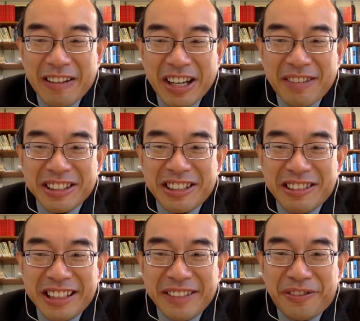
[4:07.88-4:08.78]
when I was
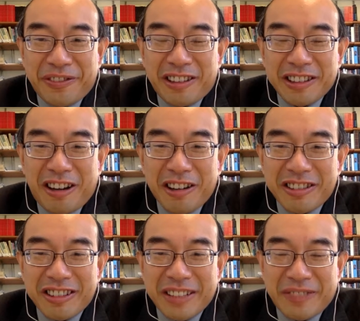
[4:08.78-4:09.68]
looking for
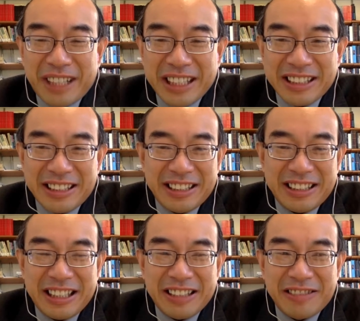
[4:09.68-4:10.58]
doctoral advisors
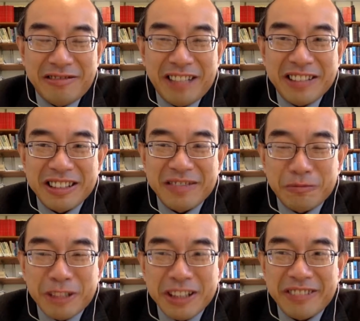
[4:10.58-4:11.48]
and who I could
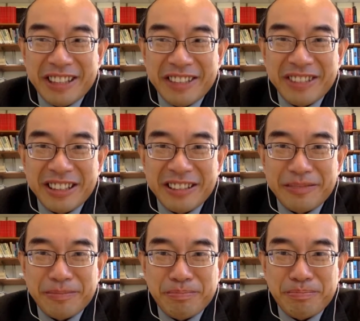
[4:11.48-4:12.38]
work with,
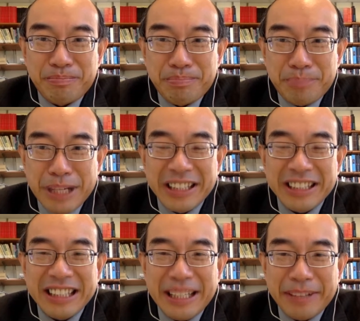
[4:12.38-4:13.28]
so
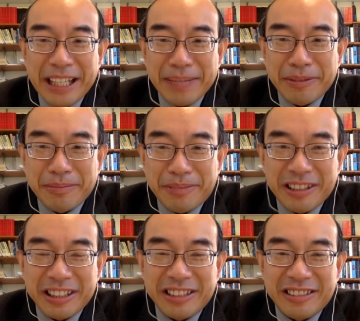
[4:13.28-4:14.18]
Peter's name came on
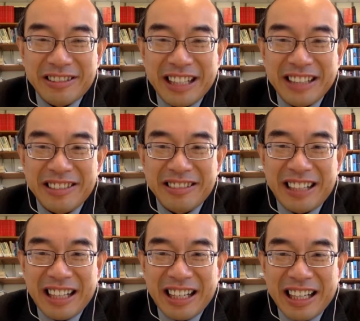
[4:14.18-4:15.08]
board. So
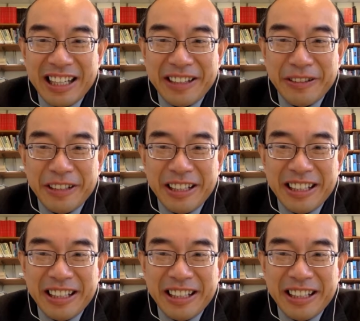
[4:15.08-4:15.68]
I